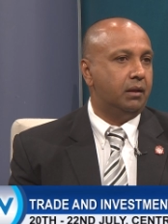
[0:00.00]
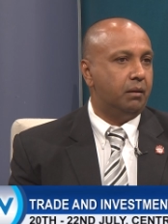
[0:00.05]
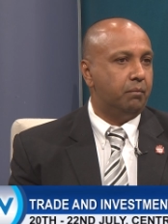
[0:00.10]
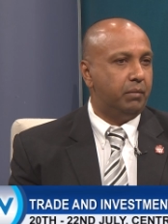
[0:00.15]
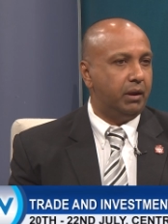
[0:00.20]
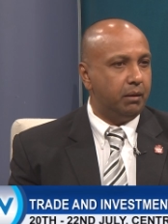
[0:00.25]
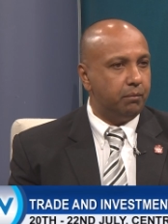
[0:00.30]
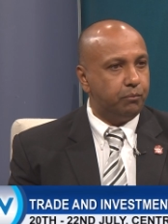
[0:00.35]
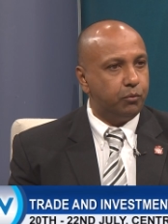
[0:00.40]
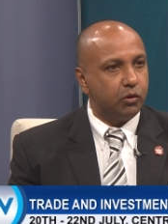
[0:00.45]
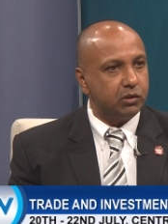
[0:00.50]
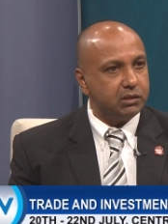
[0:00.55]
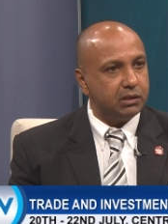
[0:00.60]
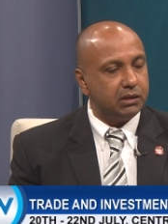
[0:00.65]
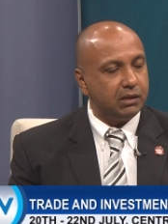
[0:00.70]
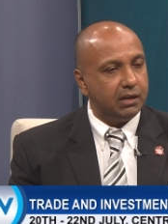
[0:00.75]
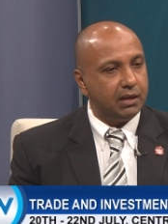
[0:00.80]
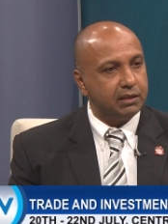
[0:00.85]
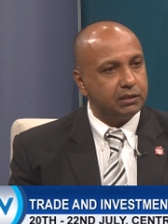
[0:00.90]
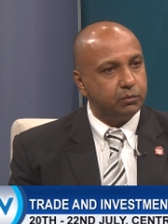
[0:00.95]
Yeah. But
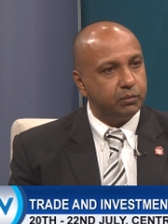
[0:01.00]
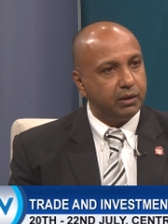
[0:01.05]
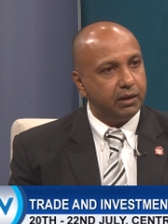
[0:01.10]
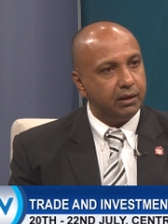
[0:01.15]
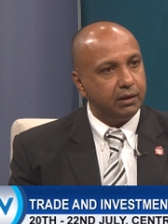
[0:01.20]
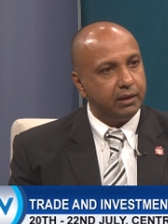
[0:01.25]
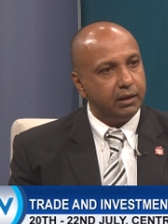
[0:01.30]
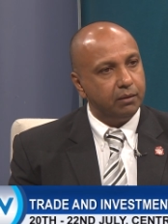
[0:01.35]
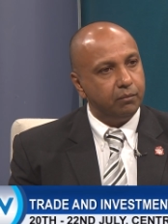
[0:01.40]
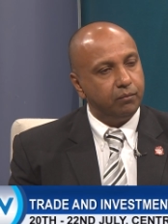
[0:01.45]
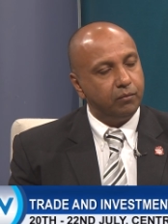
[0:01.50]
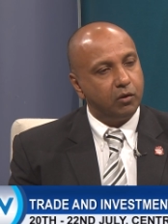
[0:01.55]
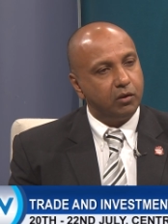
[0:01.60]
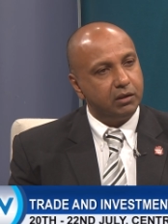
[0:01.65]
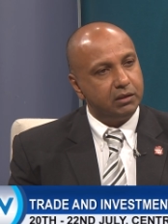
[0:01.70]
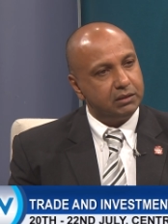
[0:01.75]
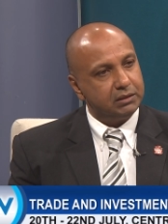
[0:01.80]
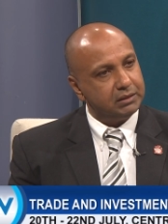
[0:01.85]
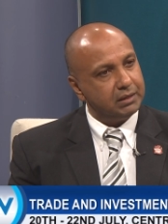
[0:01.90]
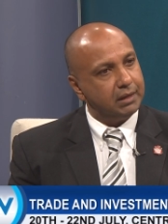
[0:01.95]
importantly as well, Kim,
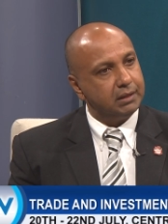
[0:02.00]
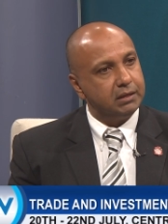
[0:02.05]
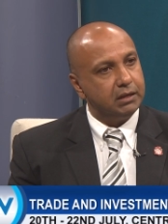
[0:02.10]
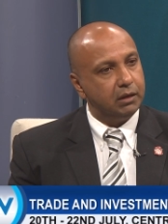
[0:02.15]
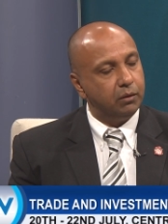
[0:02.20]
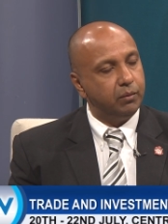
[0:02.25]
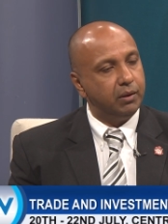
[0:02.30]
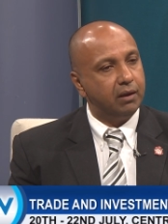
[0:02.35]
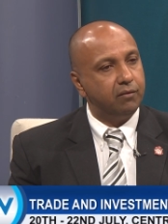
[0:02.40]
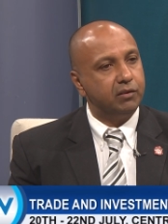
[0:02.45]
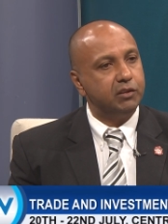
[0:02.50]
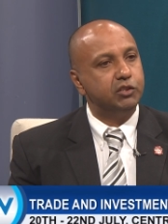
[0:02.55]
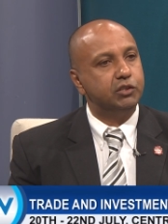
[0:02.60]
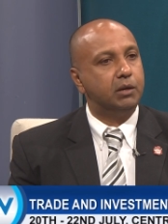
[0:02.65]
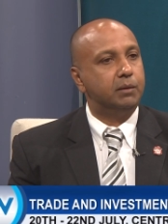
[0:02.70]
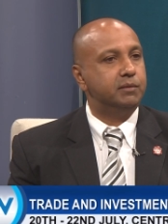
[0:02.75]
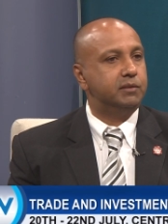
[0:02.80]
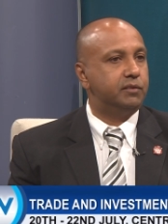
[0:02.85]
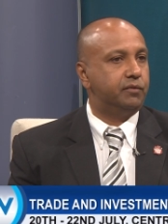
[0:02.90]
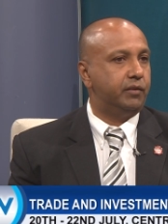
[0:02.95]
on Saturday we have a
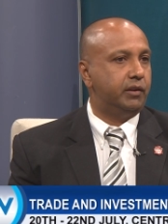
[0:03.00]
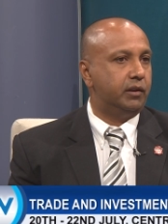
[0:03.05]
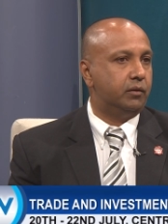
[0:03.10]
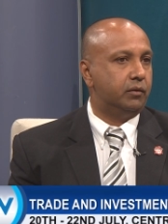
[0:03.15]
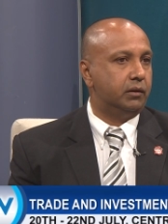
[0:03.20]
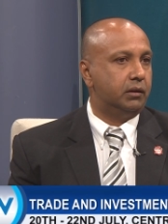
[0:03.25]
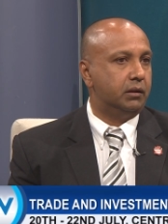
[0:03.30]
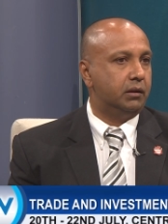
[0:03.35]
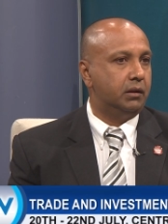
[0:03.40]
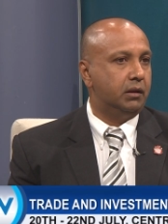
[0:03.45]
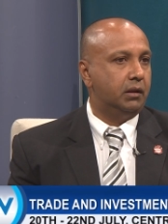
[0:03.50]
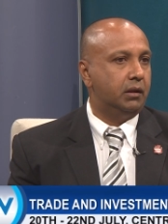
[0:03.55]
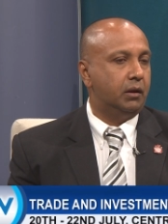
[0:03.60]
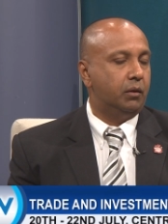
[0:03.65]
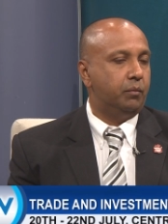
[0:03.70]
jobs fair on